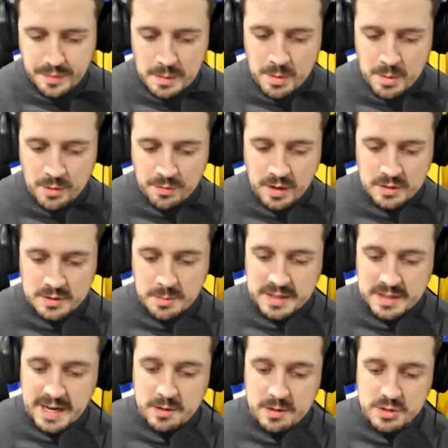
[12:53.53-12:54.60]
Moving on to
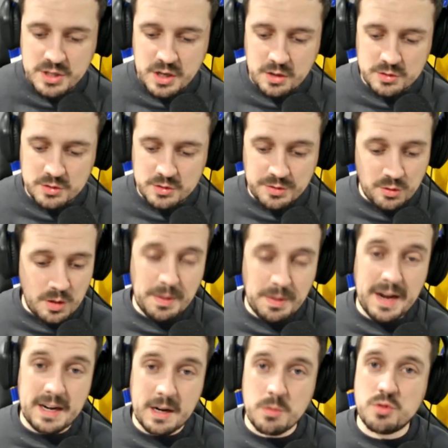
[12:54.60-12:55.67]
Matteo Joseph, another
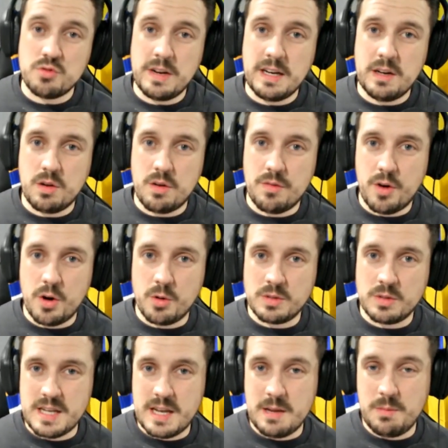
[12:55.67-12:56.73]
player that was really looking forward
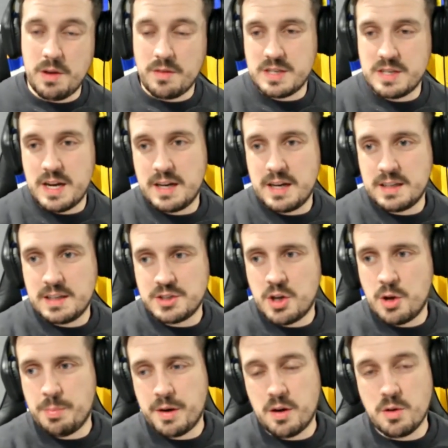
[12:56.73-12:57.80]
to see. We obviously heard that
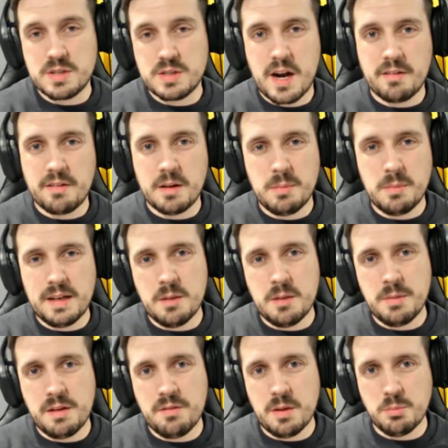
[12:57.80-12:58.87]
Joe Pirro was carrying a little
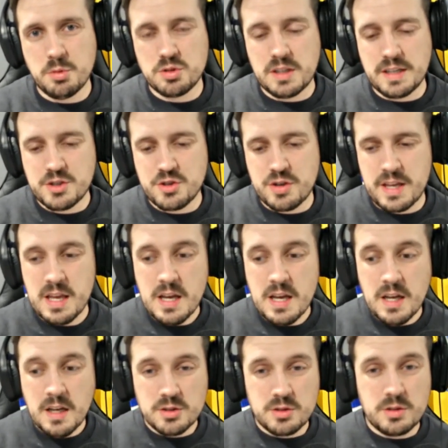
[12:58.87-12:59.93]
bit of a muscle injury,
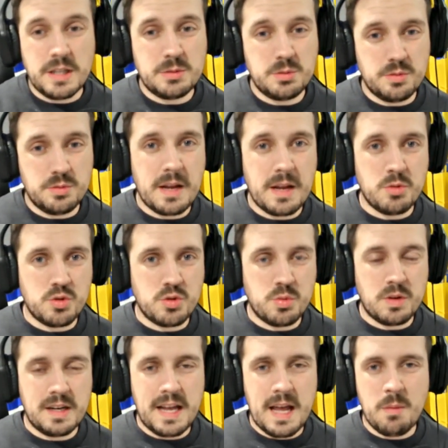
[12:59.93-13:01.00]
so this was very much
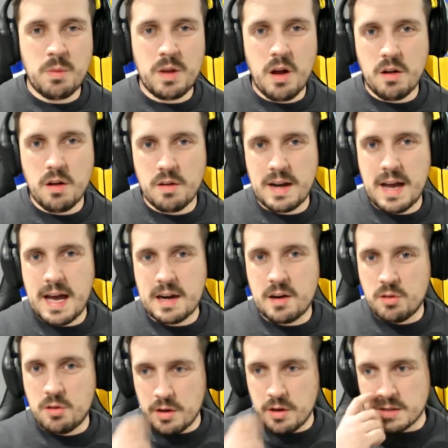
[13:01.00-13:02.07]
one of them we all kind of had
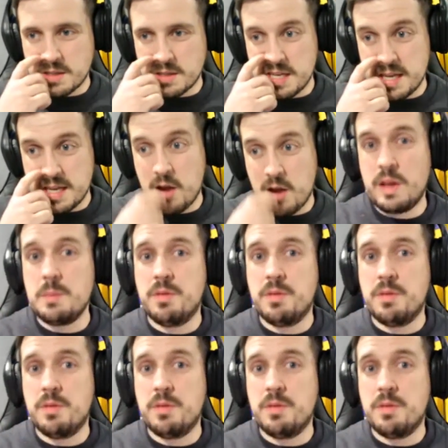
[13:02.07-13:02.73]
our eye on to see how he